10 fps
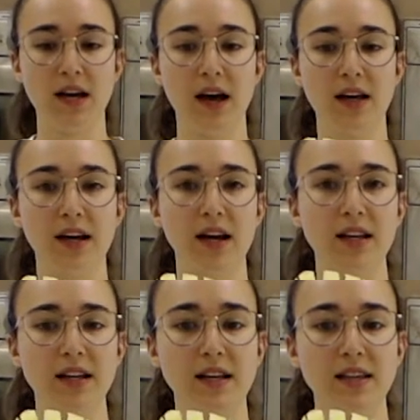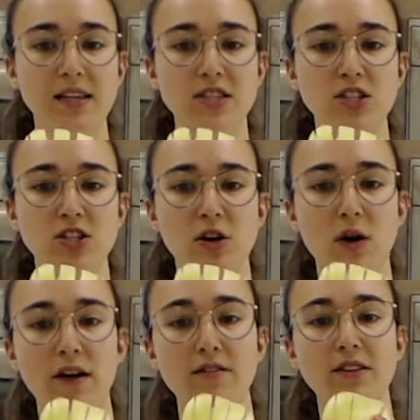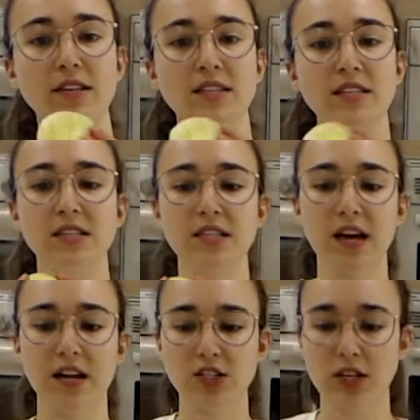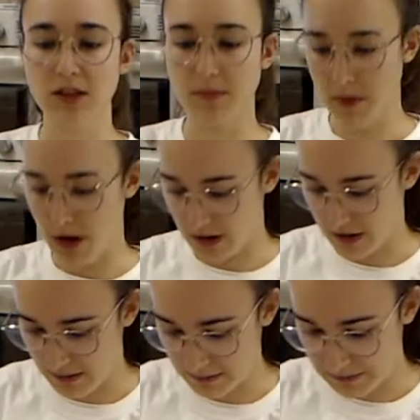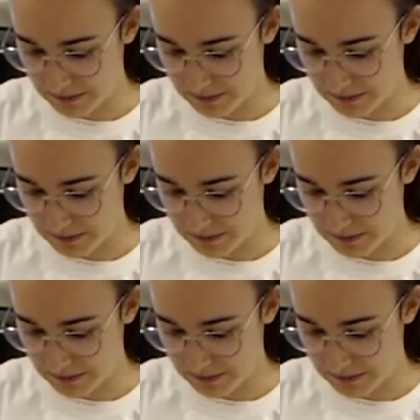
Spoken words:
I cut it like this, so everything's still attached at the bottom.